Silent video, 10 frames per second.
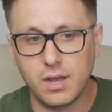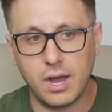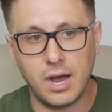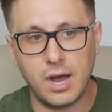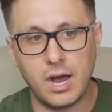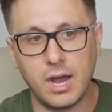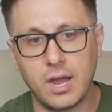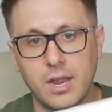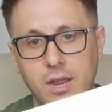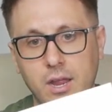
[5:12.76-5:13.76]

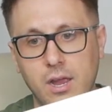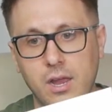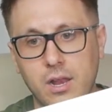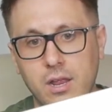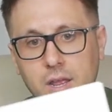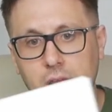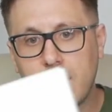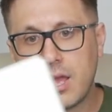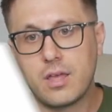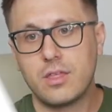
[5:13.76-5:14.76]
besides
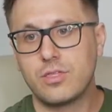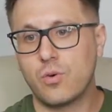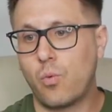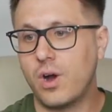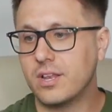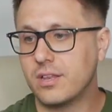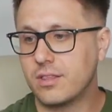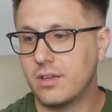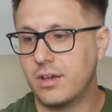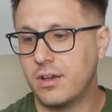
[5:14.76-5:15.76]

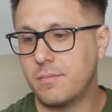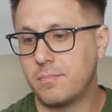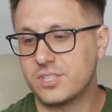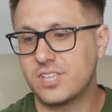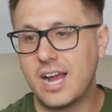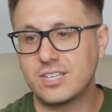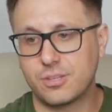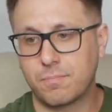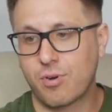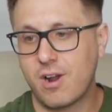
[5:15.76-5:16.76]

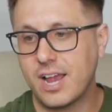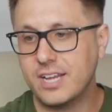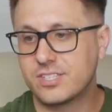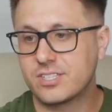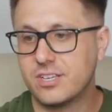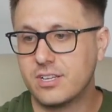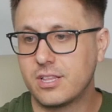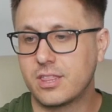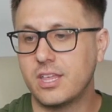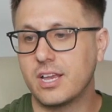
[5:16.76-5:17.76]
the price,
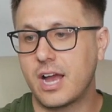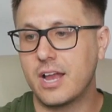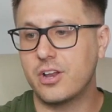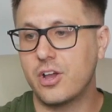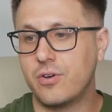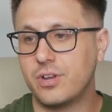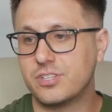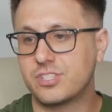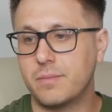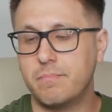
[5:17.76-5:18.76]
the thing I
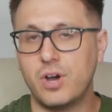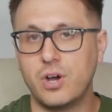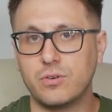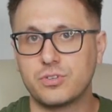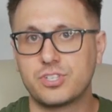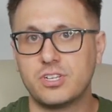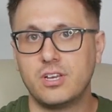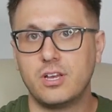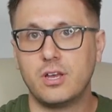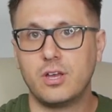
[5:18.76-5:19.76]
noticed the most
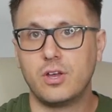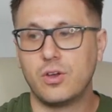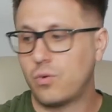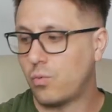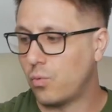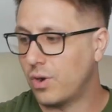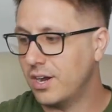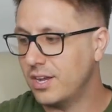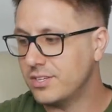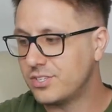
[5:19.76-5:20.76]

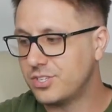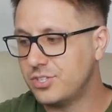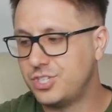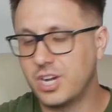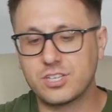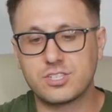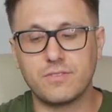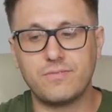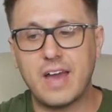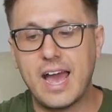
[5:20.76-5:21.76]
was just the
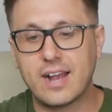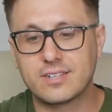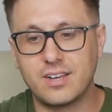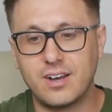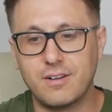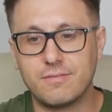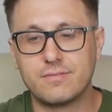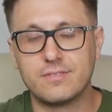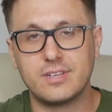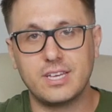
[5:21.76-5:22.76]
fact
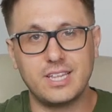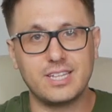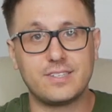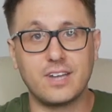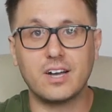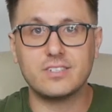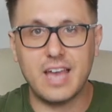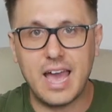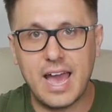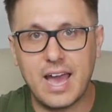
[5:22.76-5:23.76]
of it does
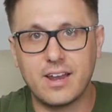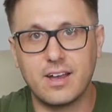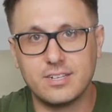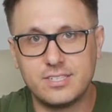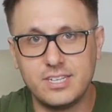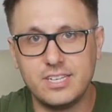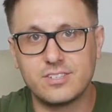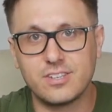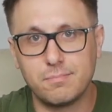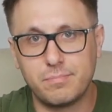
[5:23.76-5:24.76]
add a
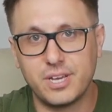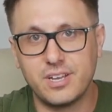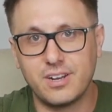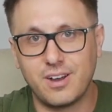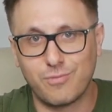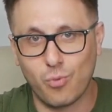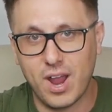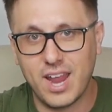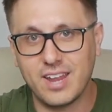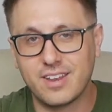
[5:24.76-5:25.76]
decent bit of
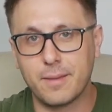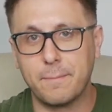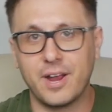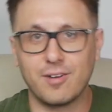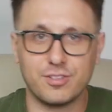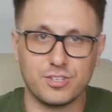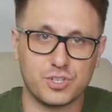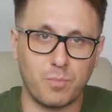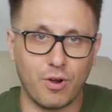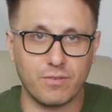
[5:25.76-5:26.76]
weight compared to the
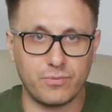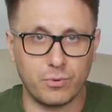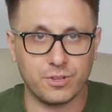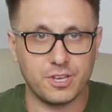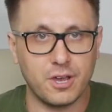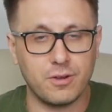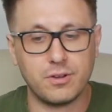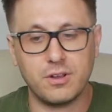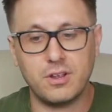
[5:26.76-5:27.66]
Smart Folio.